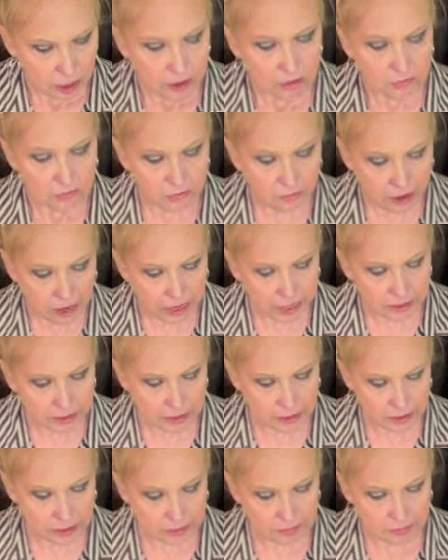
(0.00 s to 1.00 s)

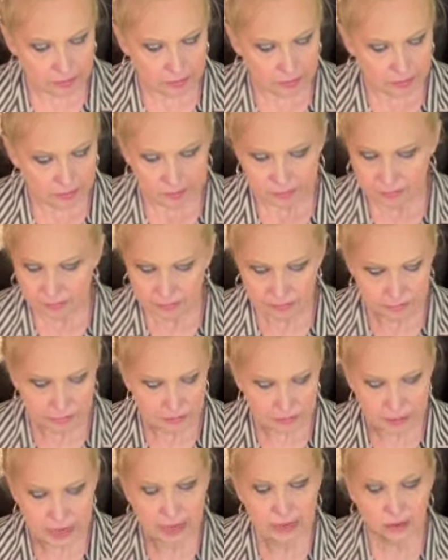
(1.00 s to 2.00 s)
Violet.
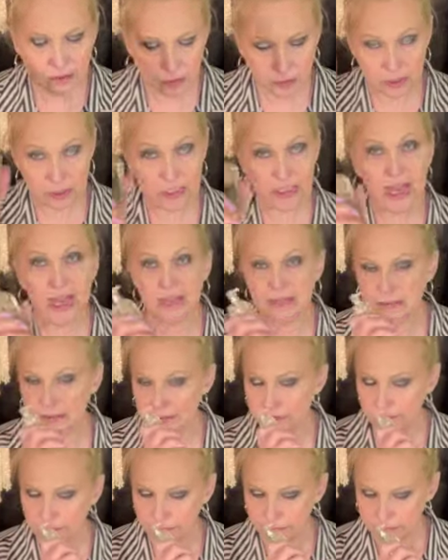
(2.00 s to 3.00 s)
Sandalwood, yes.
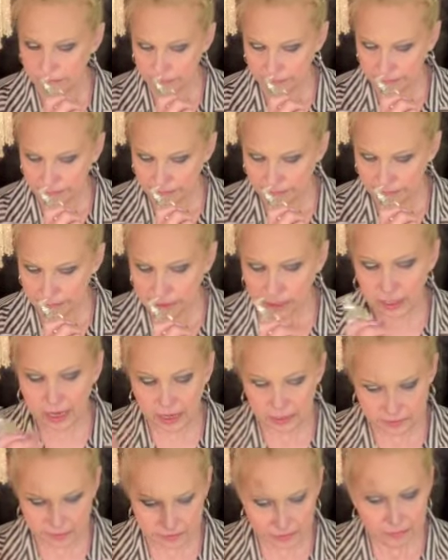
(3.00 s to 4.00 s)

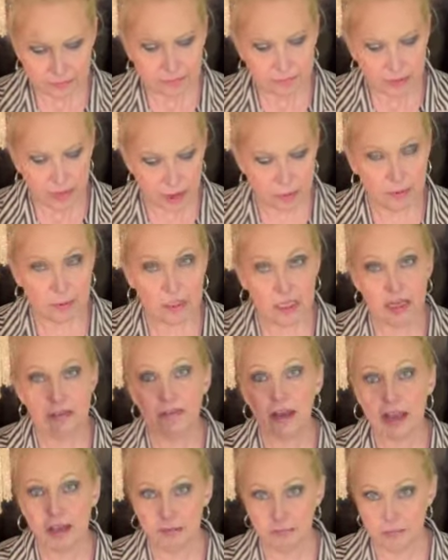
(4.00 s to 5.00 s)
Yes. I believe
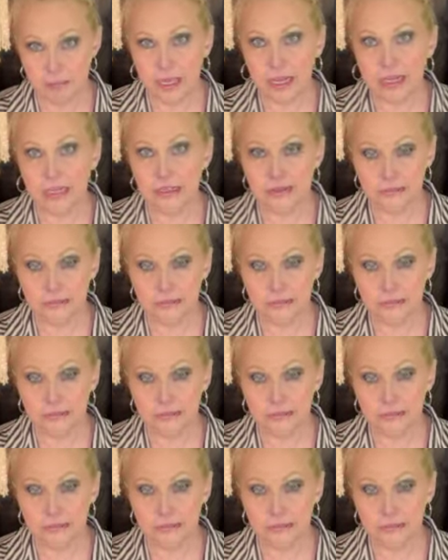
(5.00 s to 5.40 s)
I'm getting the